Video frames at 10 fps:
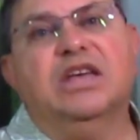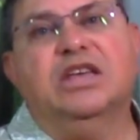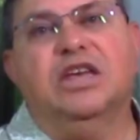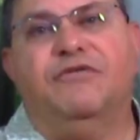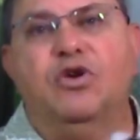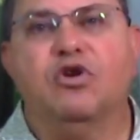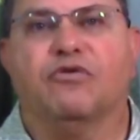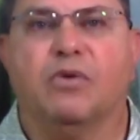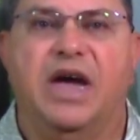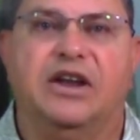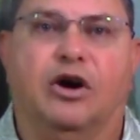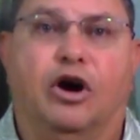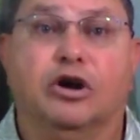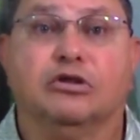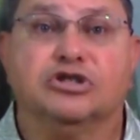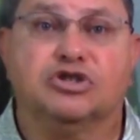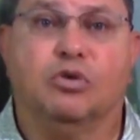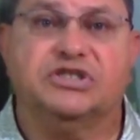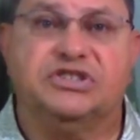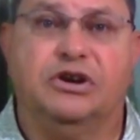If you've read Arnold
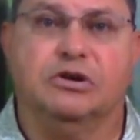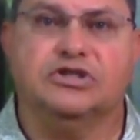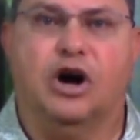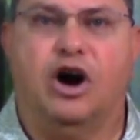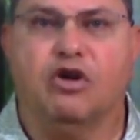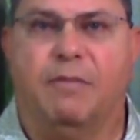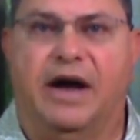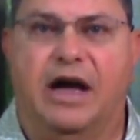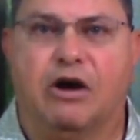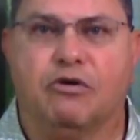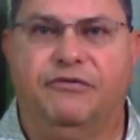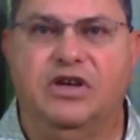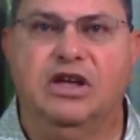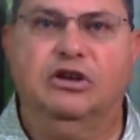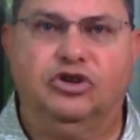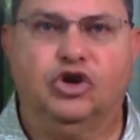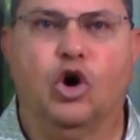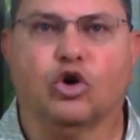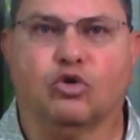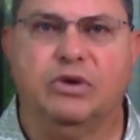Schwarzenegger's autobiography,
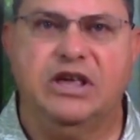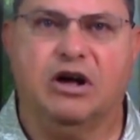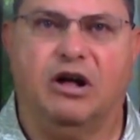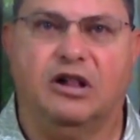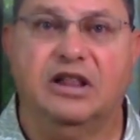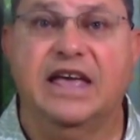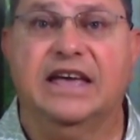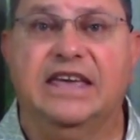Total Recall,